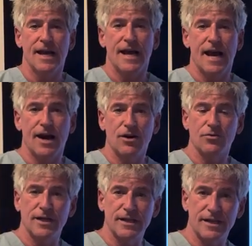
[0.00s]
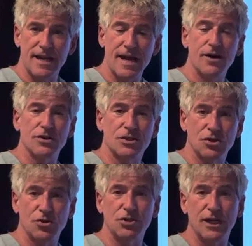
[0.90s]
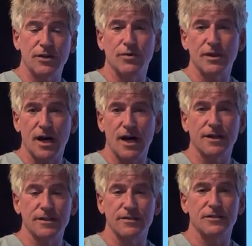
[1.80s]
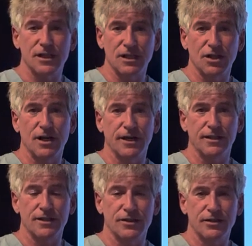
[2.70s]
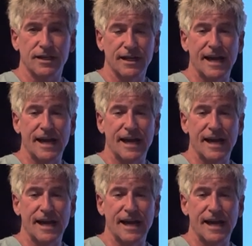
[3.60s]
how it now is associated with cognitive decline okay?